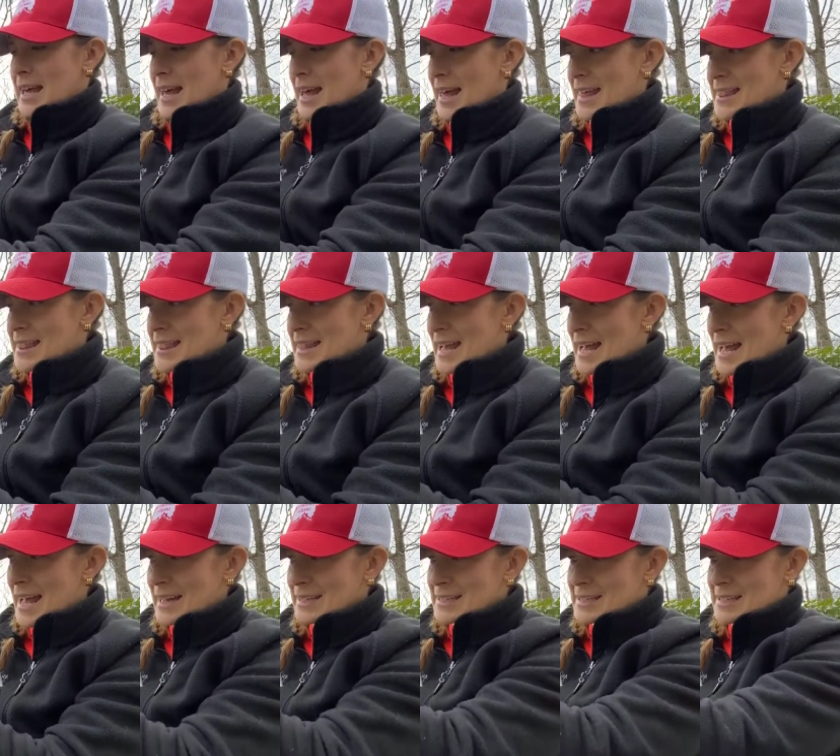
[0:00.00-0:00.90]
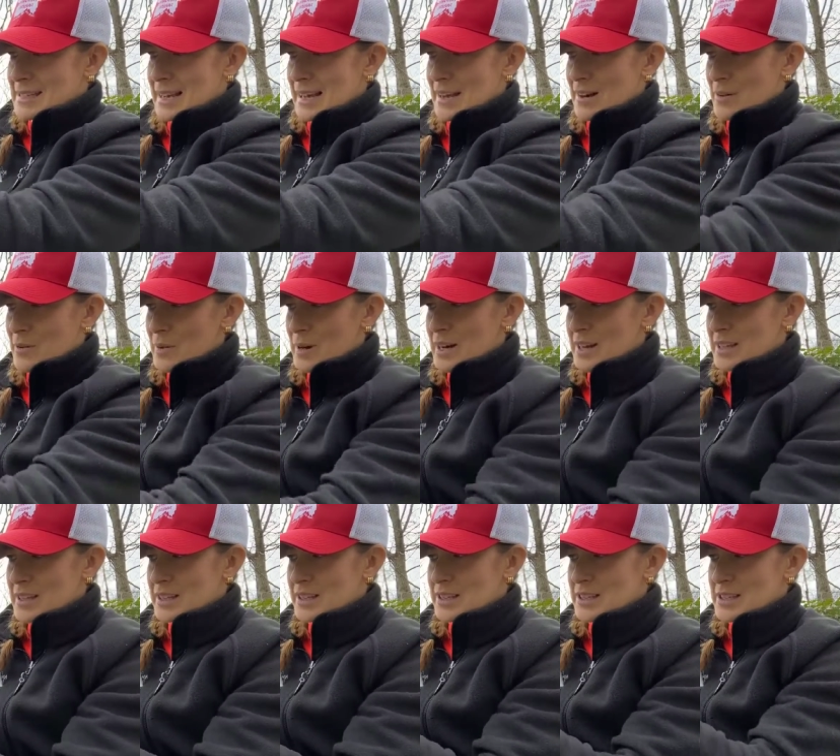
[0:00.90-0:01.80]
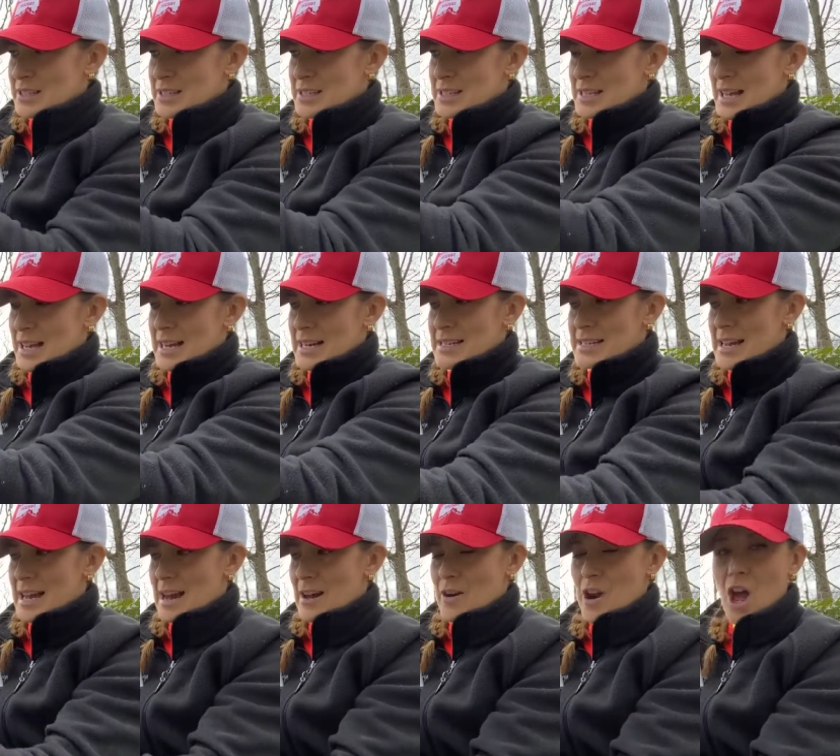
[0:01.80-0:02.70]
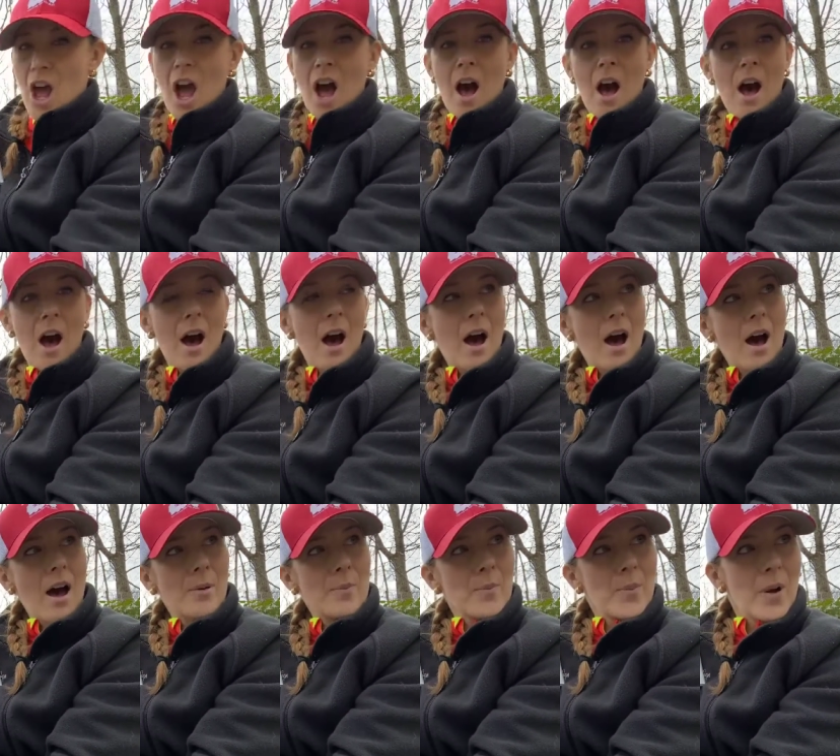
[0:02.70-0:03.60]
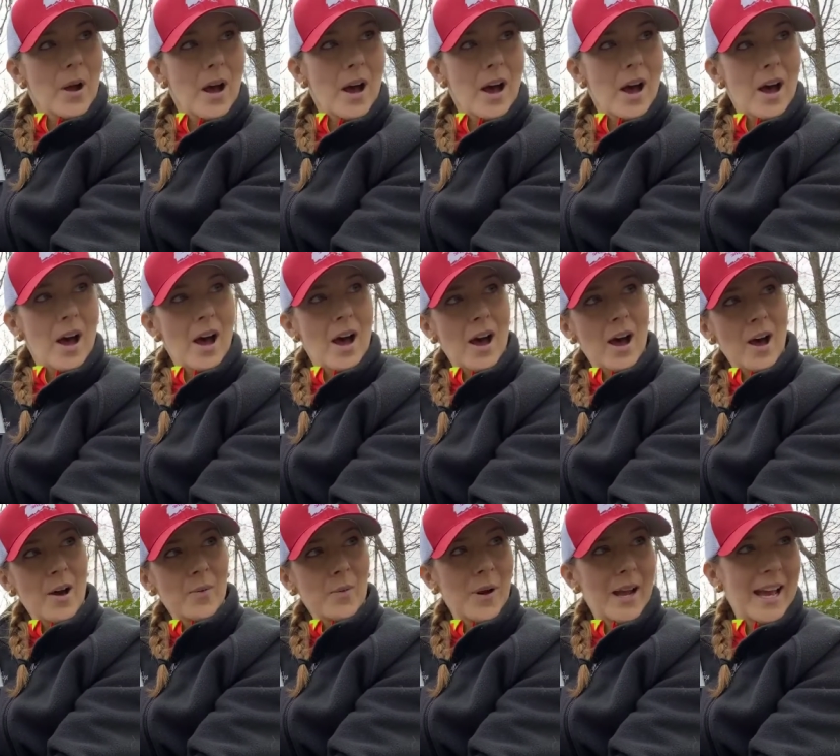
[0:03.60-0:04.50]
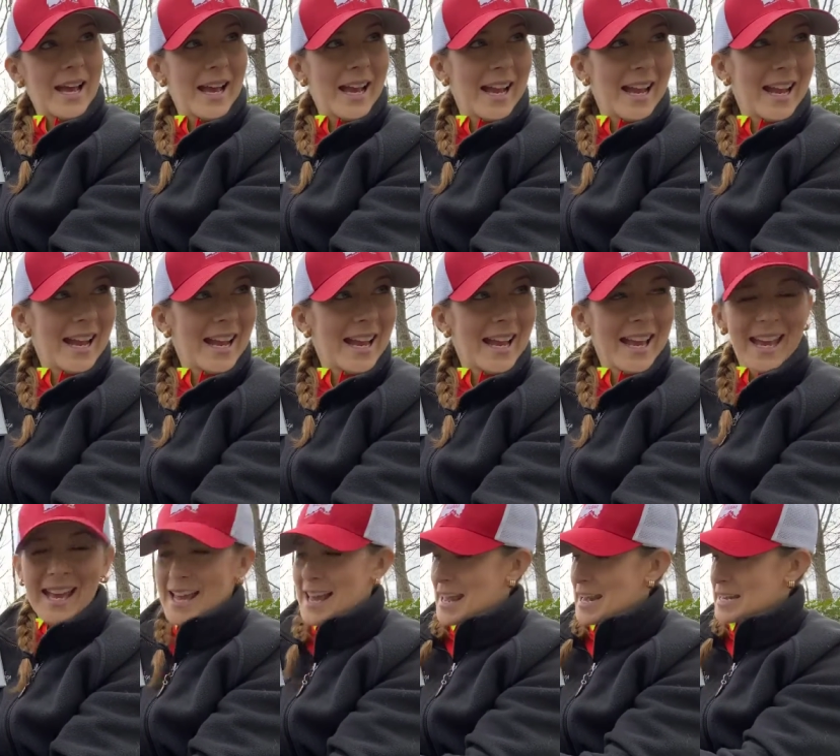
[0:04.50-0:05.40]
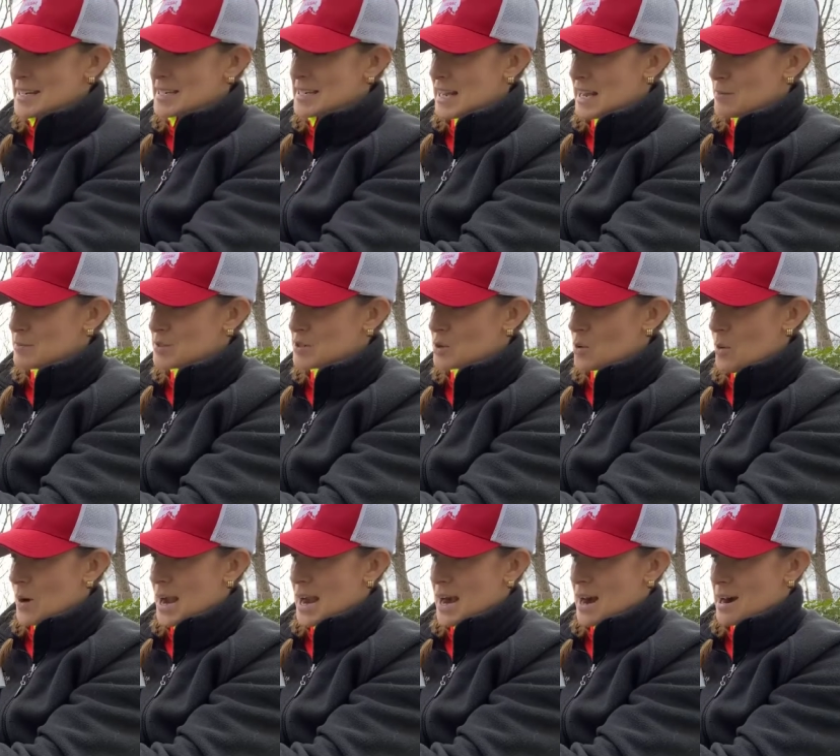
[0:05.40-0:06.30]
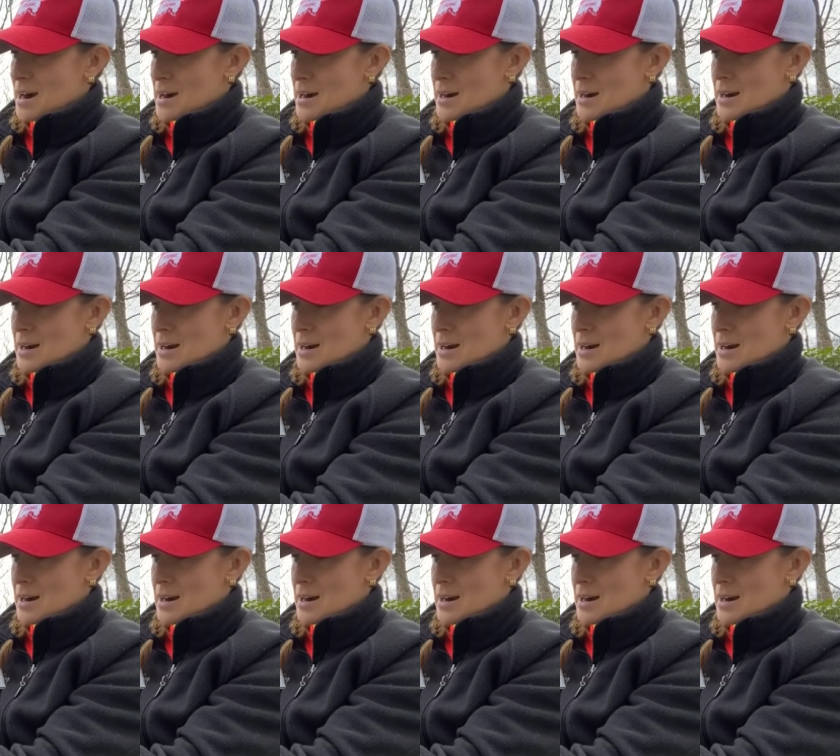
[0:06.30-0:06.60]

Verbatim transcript: And that's kind of what it looks like down on Broadway and in Times Square.